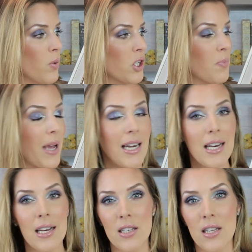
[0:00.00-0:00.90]
which made
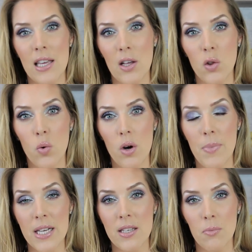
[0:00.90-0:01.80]
it into the Allure
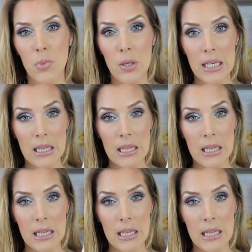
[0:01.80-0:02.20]
Best of Beauty